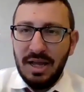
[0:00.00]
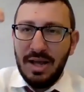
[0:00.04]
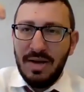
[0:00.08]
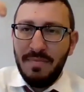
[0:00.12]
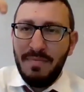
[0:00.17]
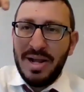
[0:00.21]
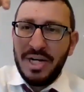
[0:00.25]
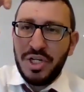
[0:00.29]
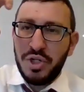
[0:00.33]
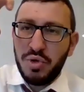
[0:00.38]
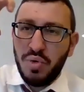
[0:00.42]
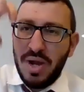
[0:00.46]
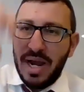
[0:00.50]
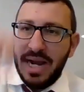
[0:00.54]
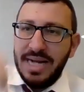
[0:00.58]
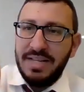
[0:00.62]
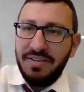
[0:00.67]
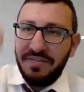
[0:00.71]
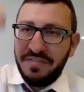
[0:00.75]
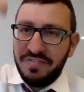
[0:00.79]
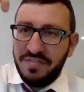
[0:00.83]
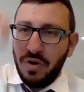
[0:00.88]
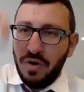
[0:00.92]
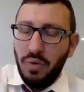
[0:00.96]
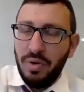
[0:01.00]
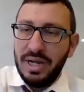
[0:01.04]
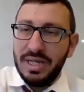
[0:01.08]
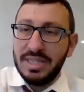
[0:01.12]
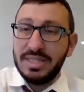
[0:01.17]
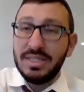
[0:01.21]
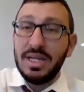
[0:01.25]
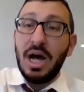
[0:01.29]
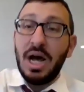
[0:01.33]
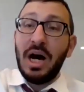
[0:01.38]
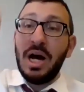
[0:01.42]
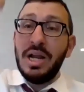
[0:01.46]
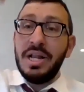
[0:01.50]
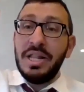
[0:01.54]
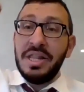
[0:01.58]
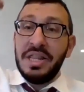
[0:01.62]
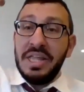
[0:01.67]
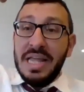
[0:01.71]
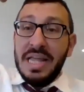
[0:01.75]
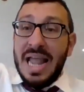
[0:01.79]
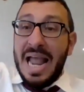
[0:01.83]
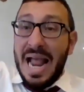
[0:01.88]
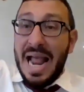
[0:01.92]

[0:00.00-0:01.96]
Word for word: by trying to focus on the